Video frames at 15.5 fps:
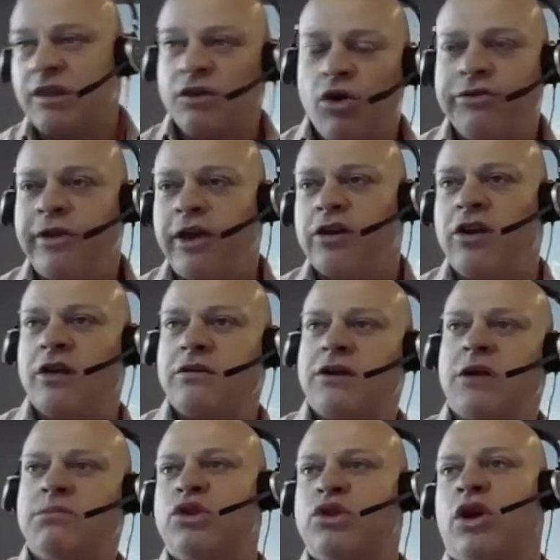Also,
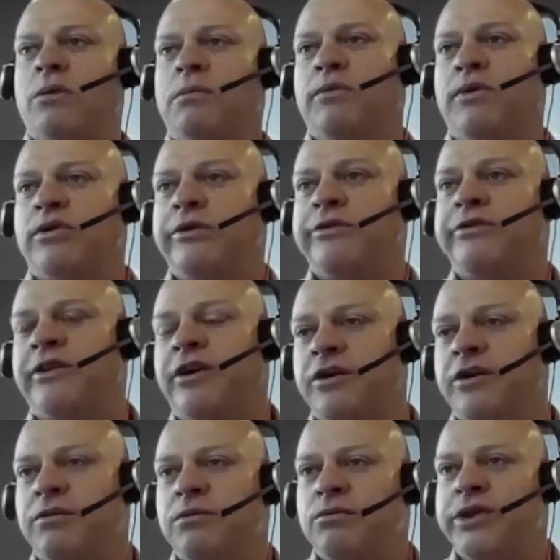global climate models. So
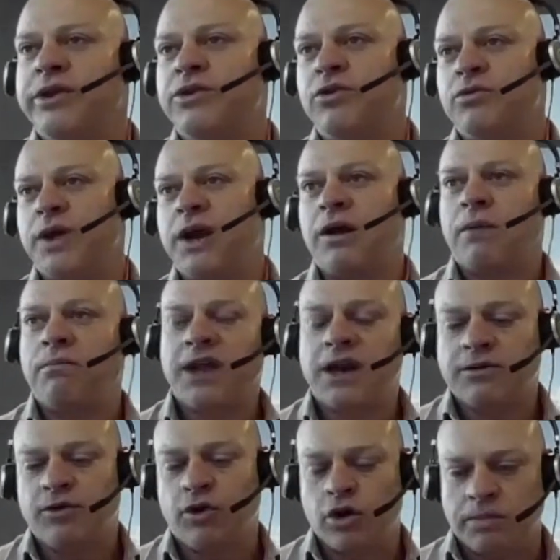I'm going to
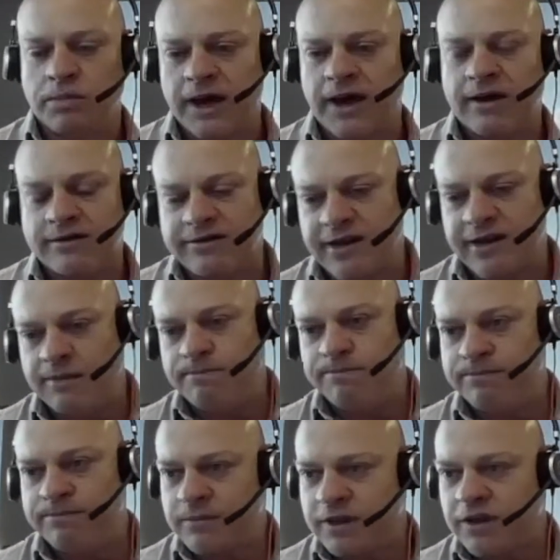talk about
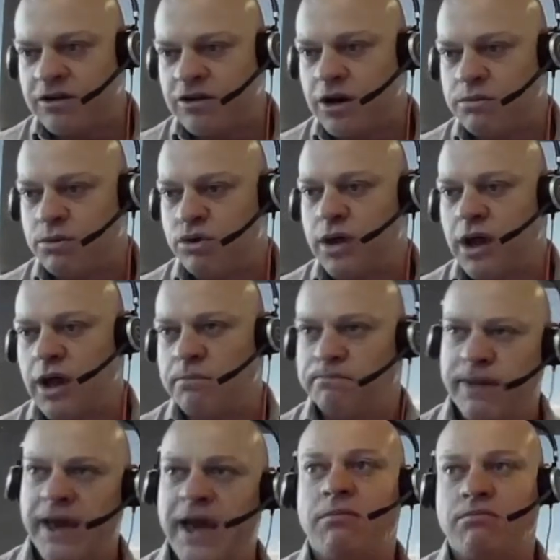
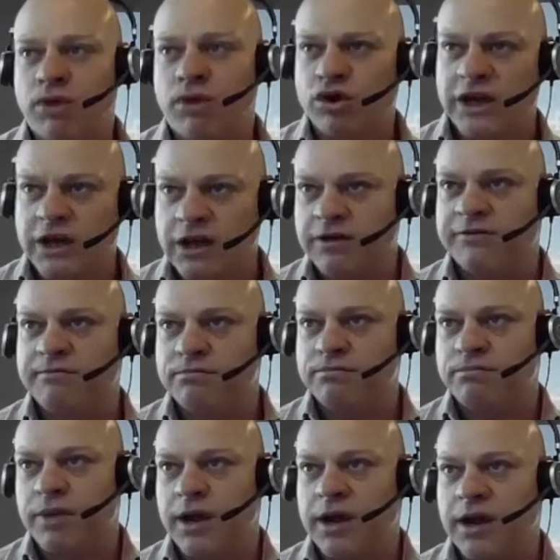about modelling of
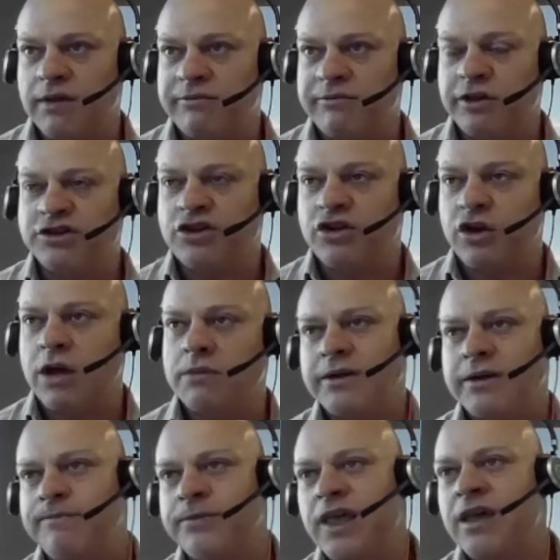future climate,
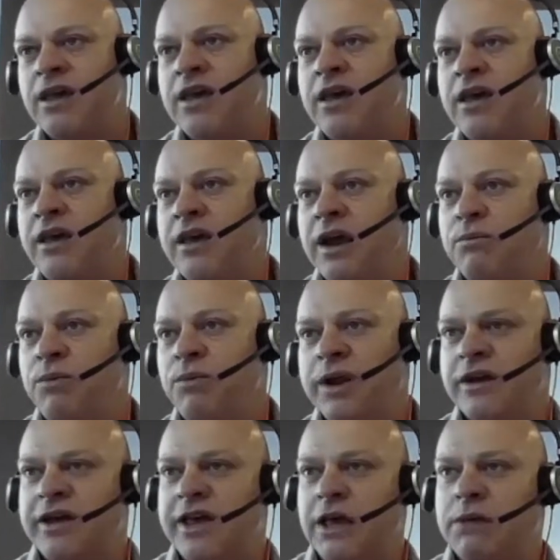and one of
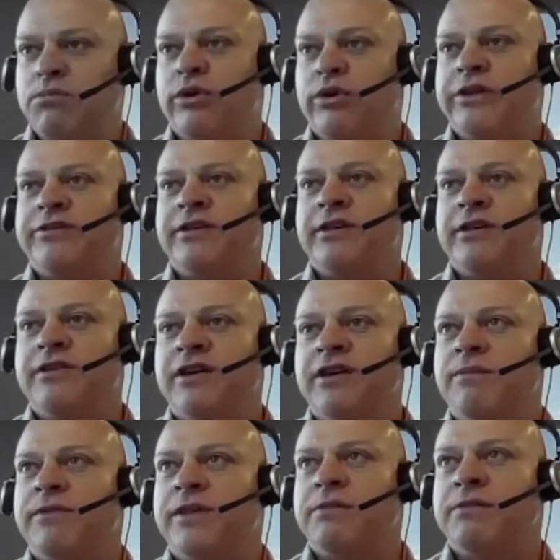the key points is
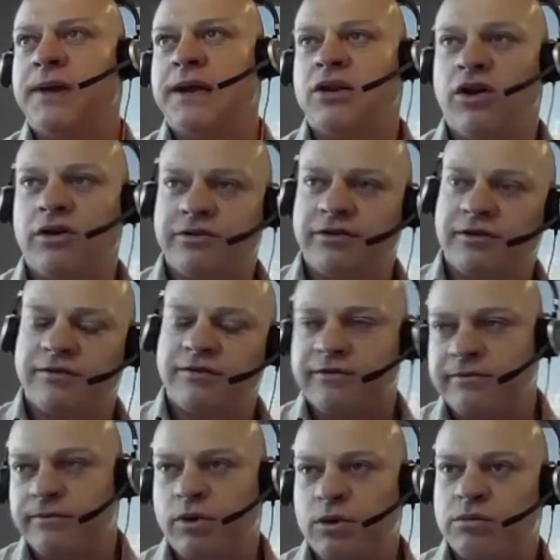that there's been lots of
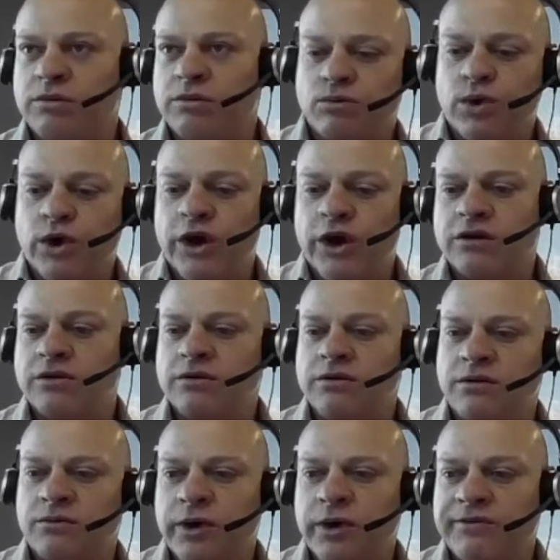work.
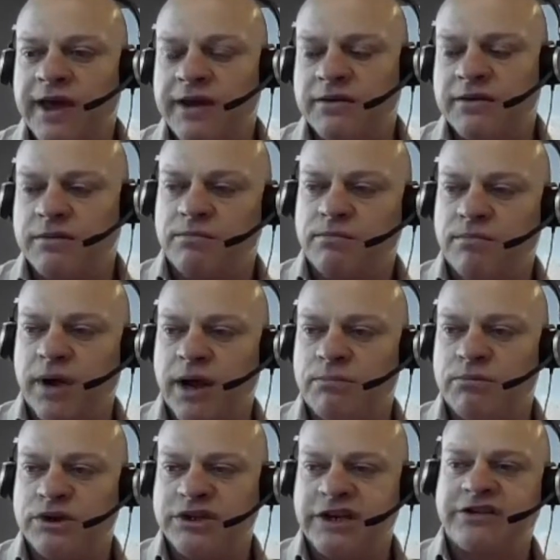We've had
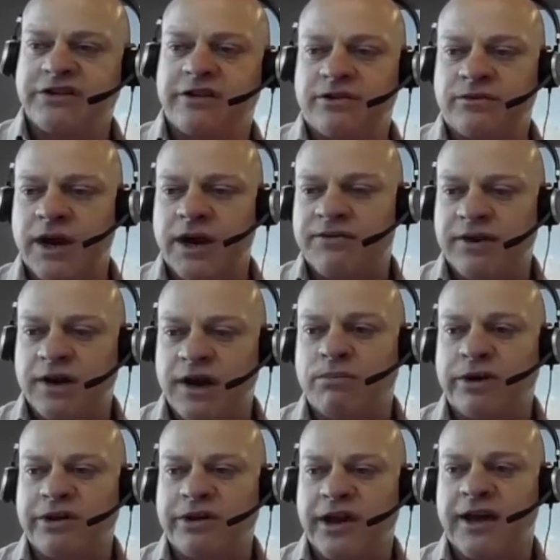projections around for a
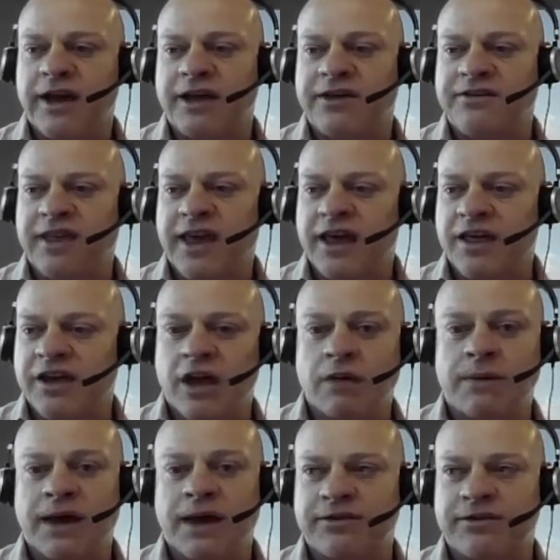number of decades now that go
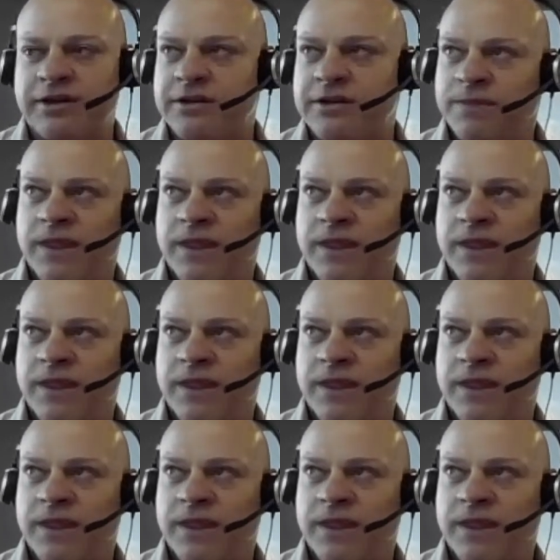back to the